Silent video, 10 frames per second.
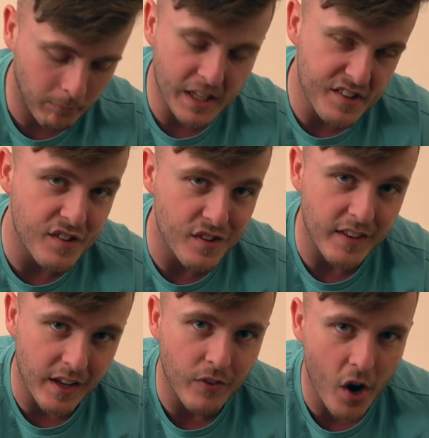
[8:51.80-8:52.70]
listened to
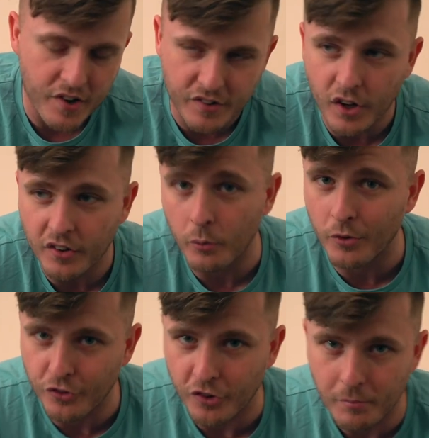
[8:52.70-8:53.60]
the advice, you know, because it
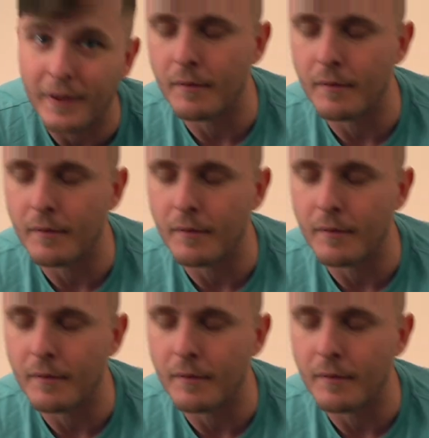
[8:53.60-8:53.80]
wasn't just me